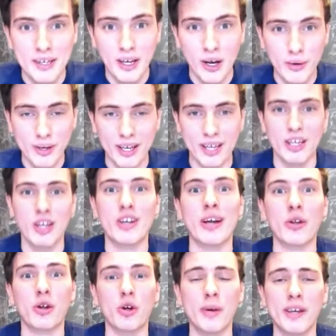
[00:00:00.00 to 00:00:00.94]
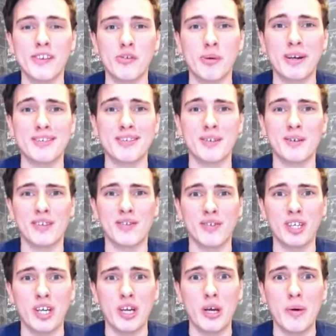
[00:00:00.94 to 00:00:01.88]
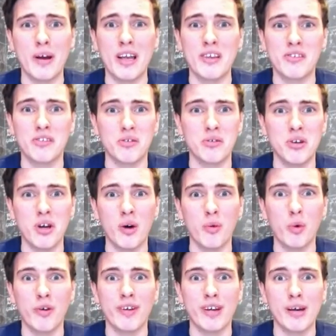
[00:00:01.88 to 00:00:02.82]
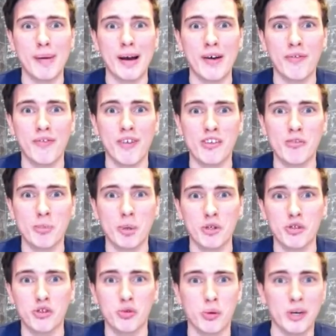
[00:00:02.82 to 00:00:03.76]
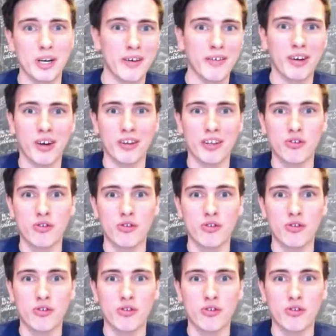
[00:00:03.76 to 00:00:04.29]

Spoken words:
Okay, now the quickest way to do this for you is to not worry about Facebook and Twitter and all this